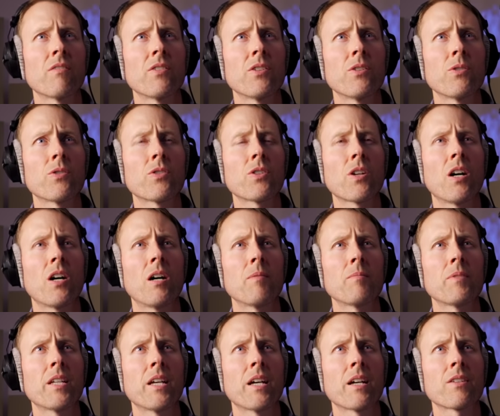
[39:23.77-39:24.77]
used
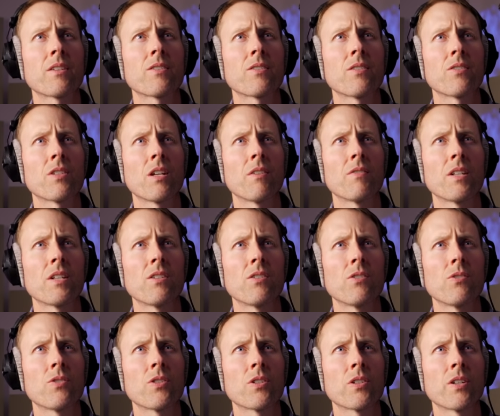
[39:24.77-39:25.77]
ComTacs, the
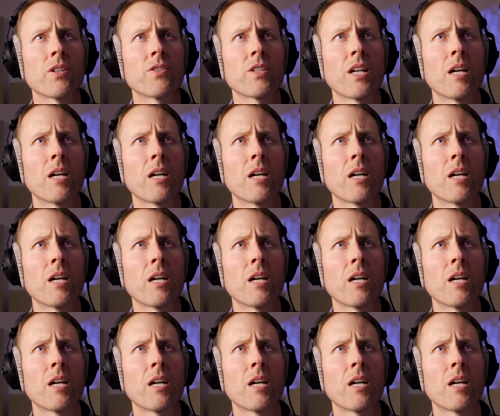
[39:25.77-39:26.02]
seventy-two series.